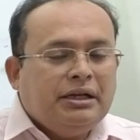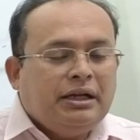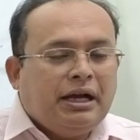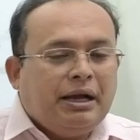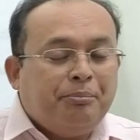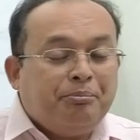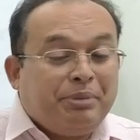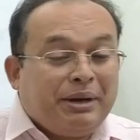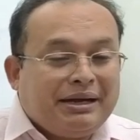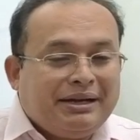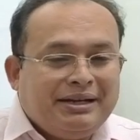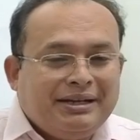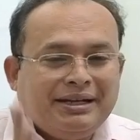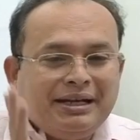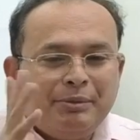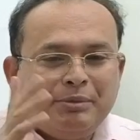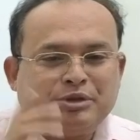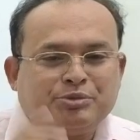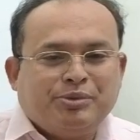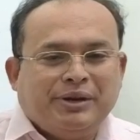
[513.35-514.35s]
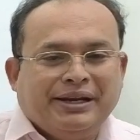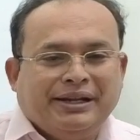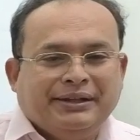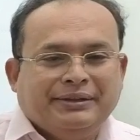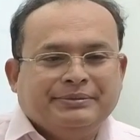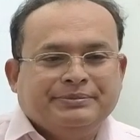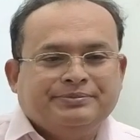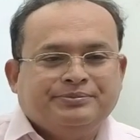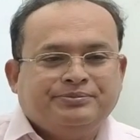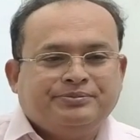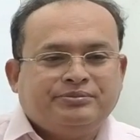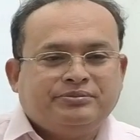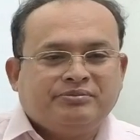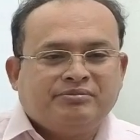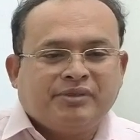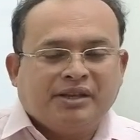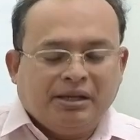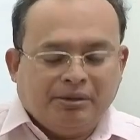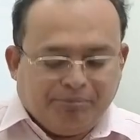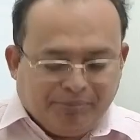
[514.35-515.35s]
Practically, I'm explaining
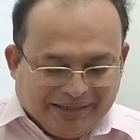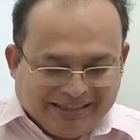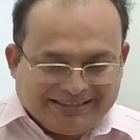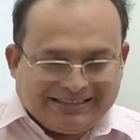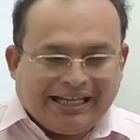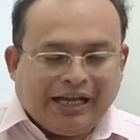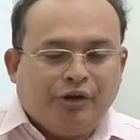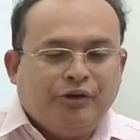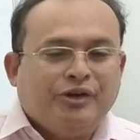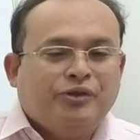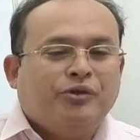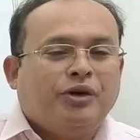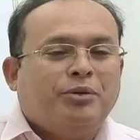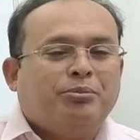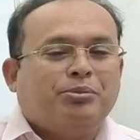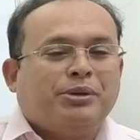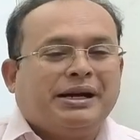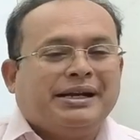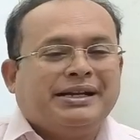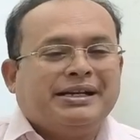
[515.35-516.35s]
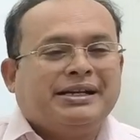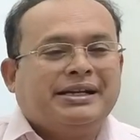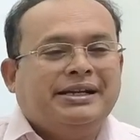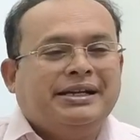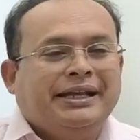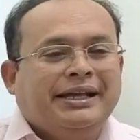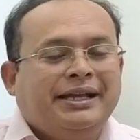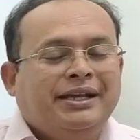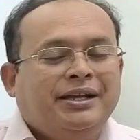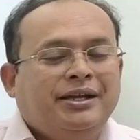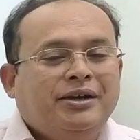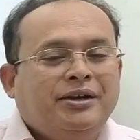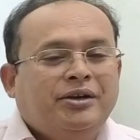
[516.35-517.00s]
because I have involved practically